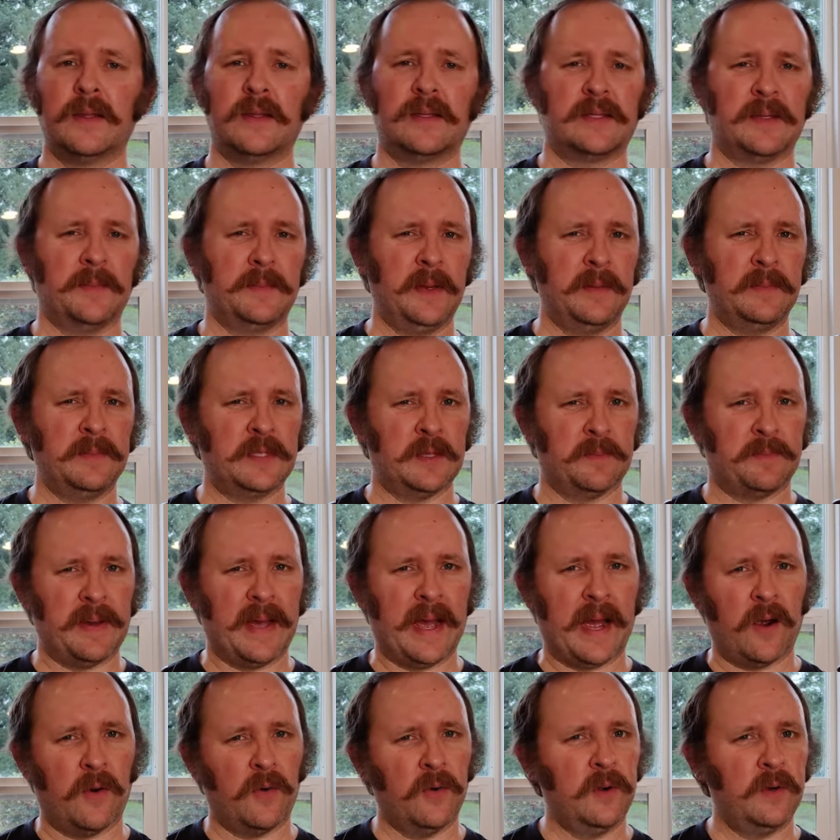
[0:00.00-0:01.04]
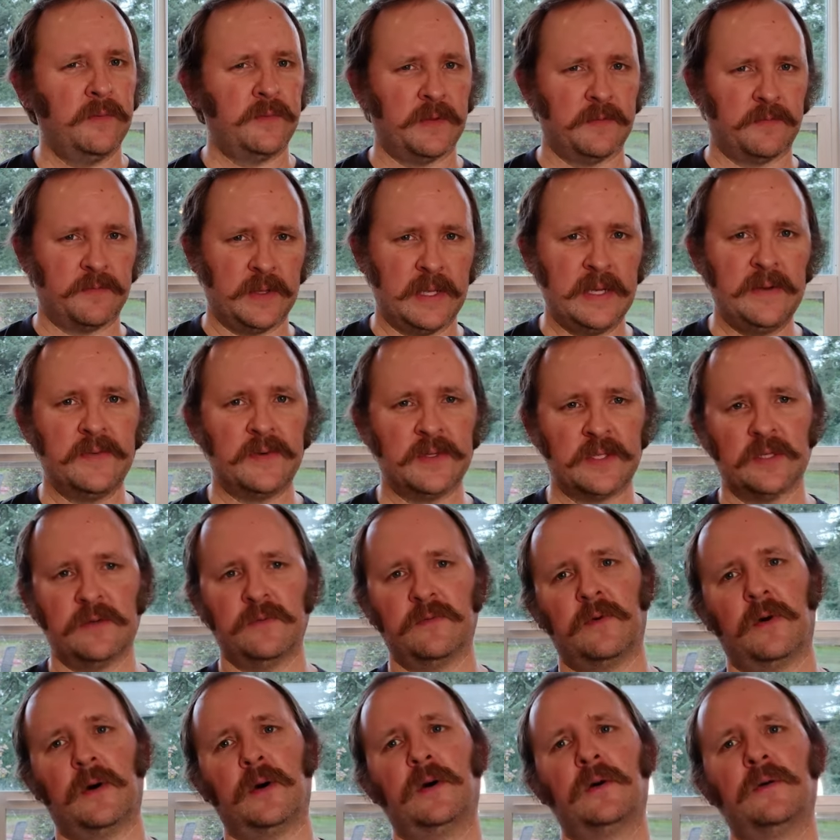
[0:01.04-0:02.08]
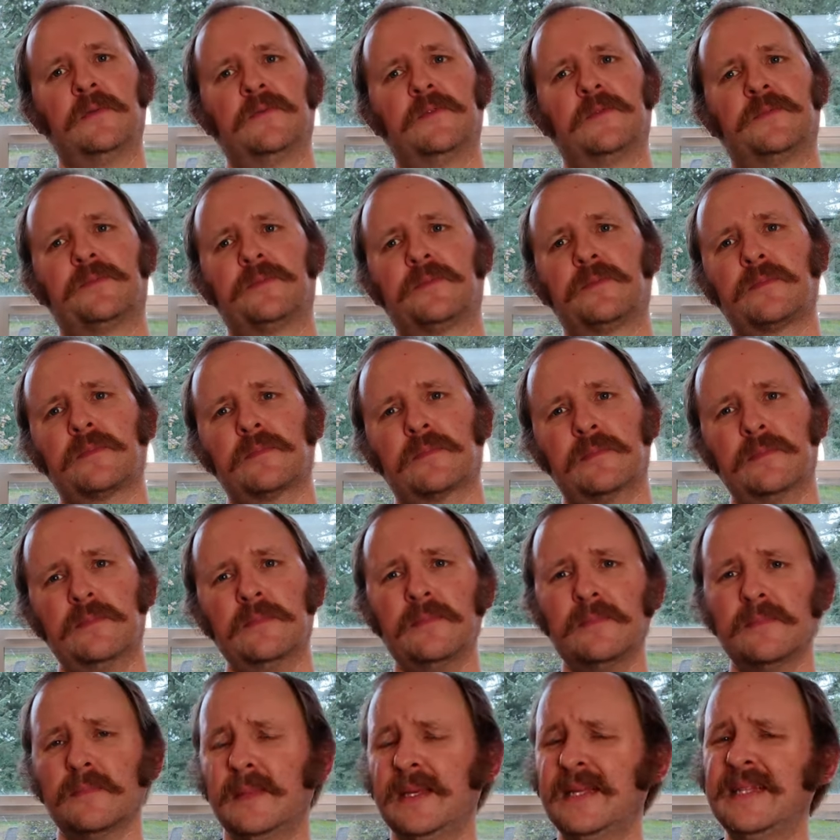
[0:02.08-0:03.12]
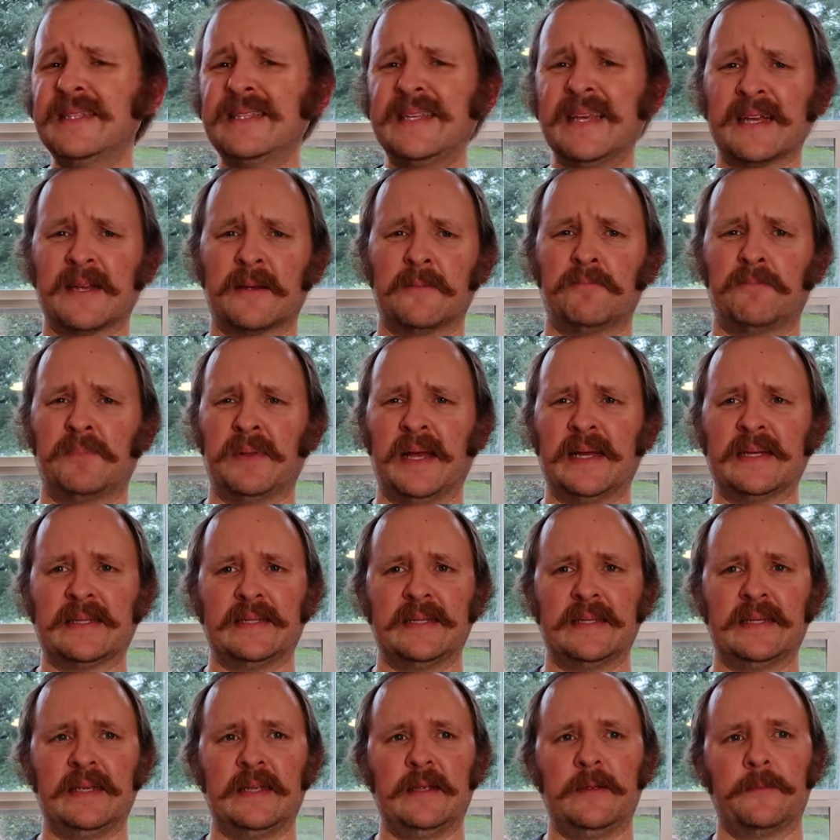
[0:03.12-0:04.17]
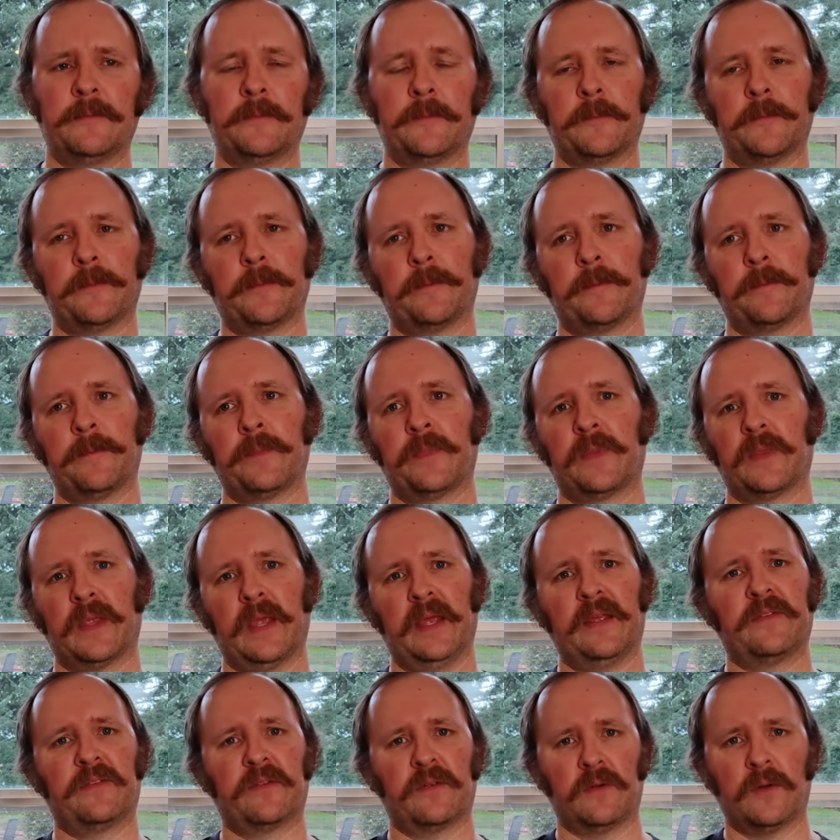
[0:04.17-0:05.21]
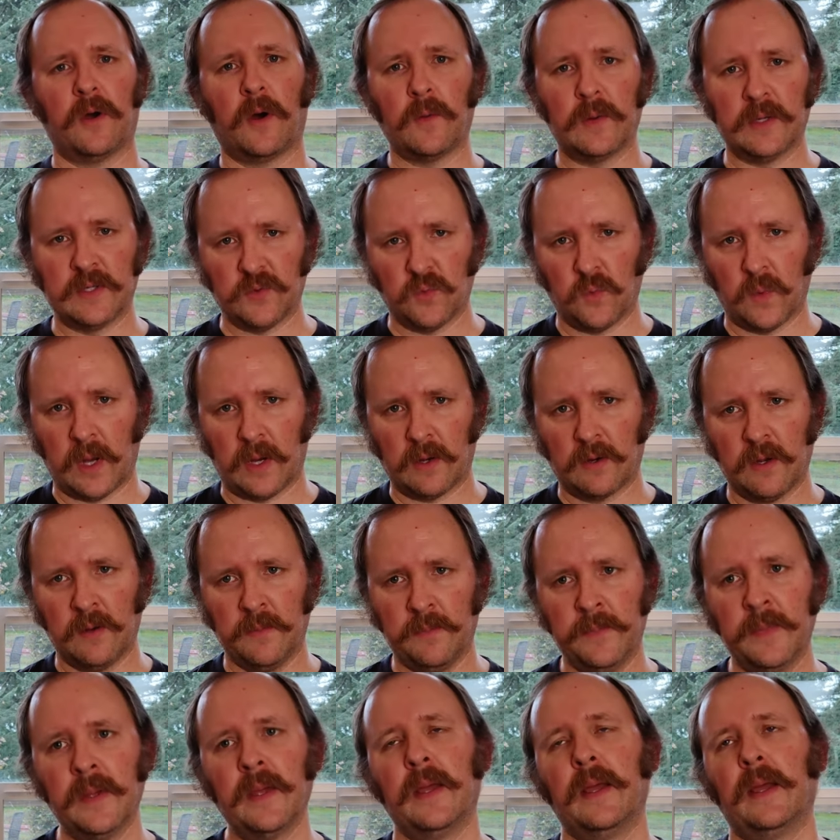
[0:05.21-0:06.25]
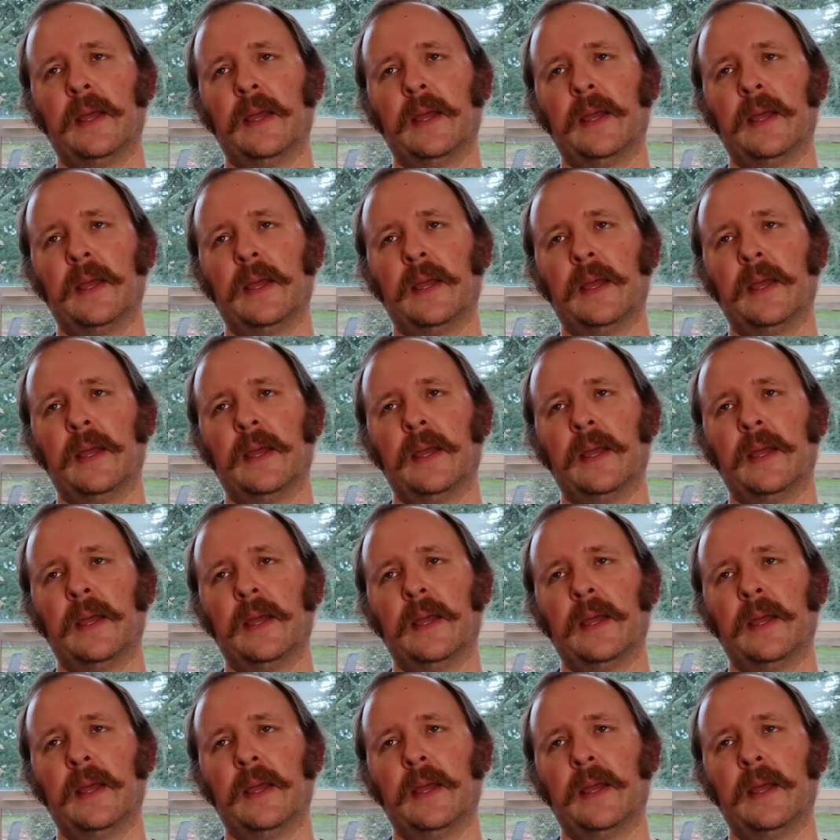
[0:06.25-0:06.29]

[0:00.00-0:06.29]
sometimes the power of the flavors involved means that complexity isn't always welcome.